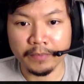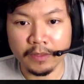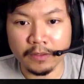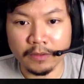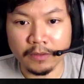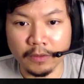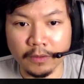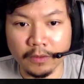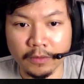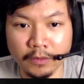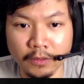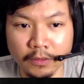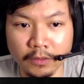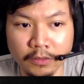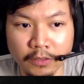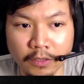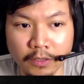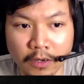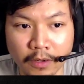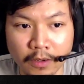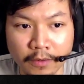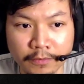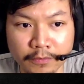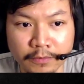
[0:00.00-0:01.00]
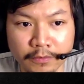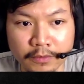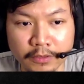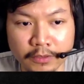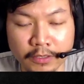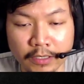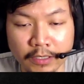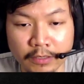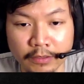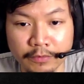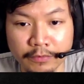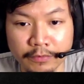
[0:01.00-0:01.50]
So those are off
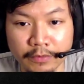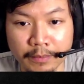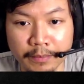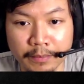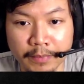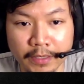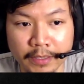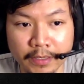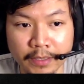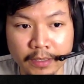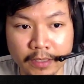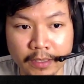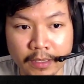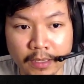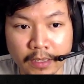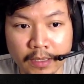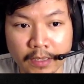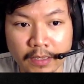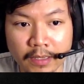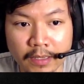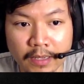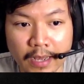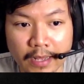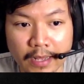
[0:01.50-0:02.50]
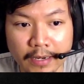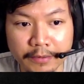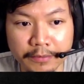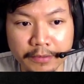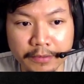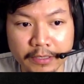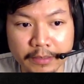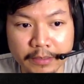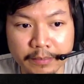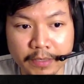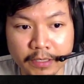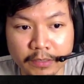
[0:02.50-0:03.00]
generally for me. I didn't
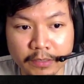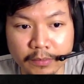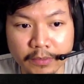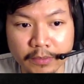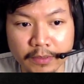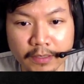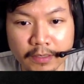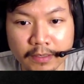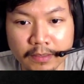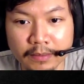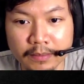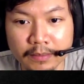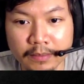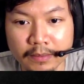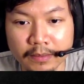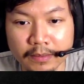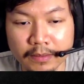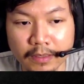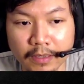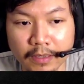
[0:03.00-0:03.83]
really mess with this